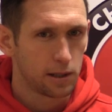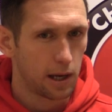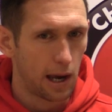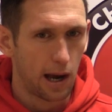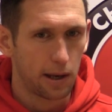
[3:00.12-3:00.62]

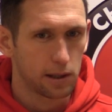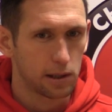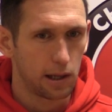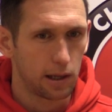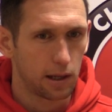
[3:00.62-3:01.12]
get out of this
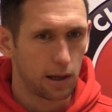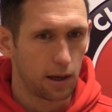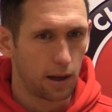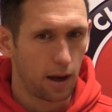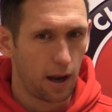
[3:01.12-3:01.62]
league. And
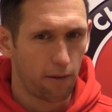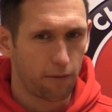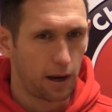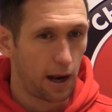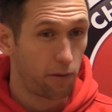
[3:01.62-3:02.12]
I
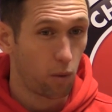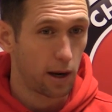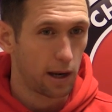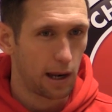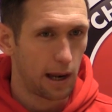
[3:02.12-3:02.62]
think every
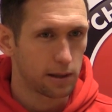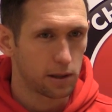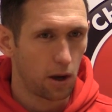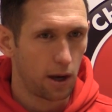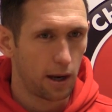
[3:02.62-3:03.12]
one of the lads
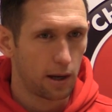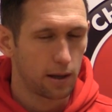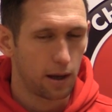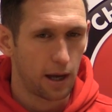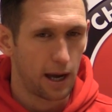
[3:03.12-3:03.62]
are like that.
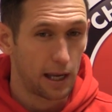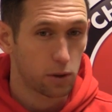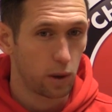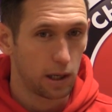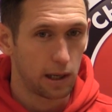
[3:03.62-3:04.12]
And
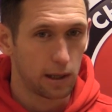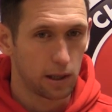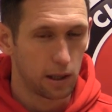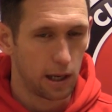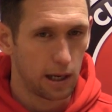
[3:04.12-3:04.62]
that's what you need.
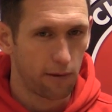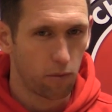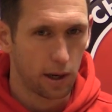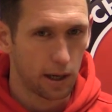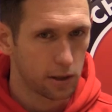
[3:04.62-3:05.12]
You need
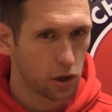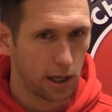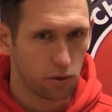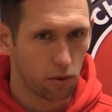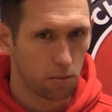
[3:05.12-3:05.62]
everyone in the
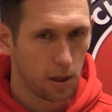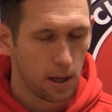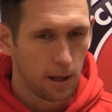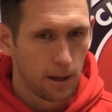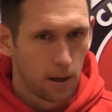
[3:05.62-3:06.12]
change room
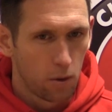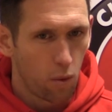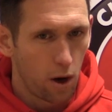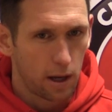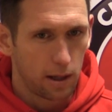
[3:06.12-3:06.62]

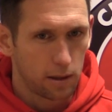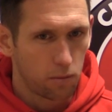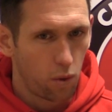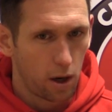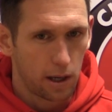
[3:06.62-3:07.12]

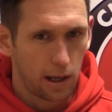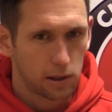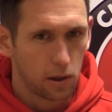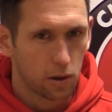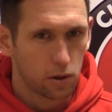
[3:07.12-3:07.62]
working their
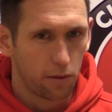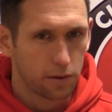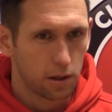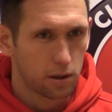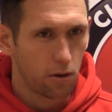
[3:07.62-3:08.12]
socks off
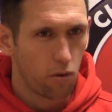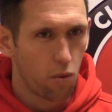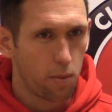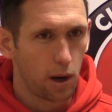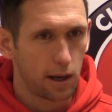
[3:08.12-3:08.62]
to
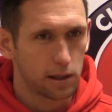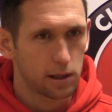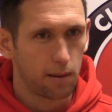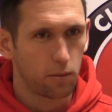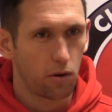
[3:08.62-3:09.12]
all pull in the
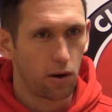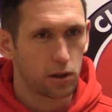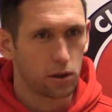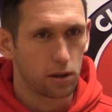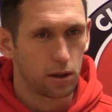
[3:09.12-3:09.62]
same
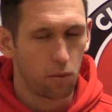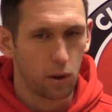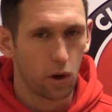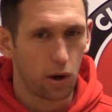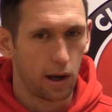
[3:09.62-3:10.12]
direction, and
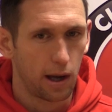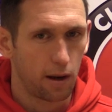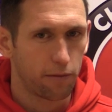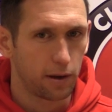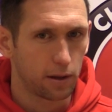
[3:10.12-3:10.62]
we got that. And
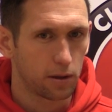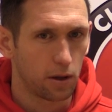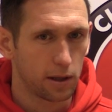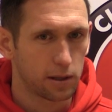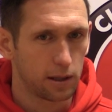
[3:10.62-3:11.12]
I think,
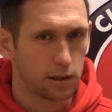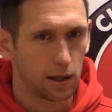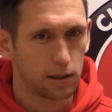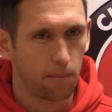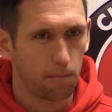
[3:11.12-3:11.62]
like I said,
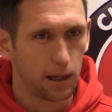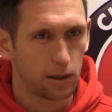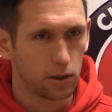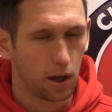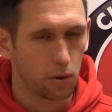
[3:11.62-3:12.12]
6
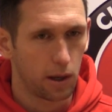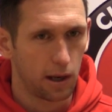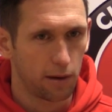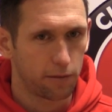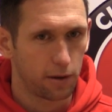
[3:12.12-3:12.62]
unbeaten, you don't get
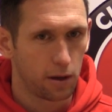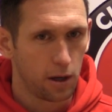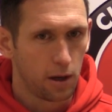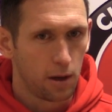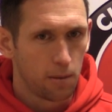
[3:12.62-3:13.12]
that
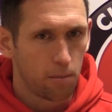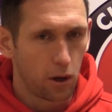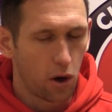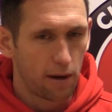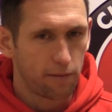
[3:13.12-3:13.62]
by
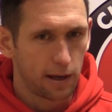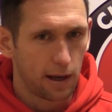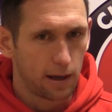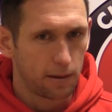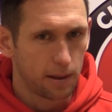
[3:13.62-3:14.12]
not having
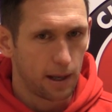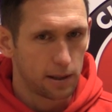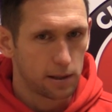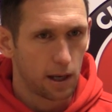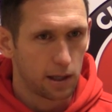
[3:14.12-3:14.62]
that,
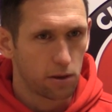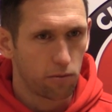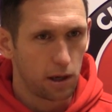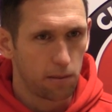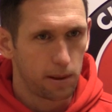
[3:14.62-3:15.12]
and starting to
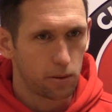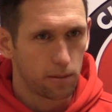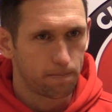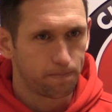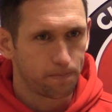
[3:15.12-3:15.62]
really build them.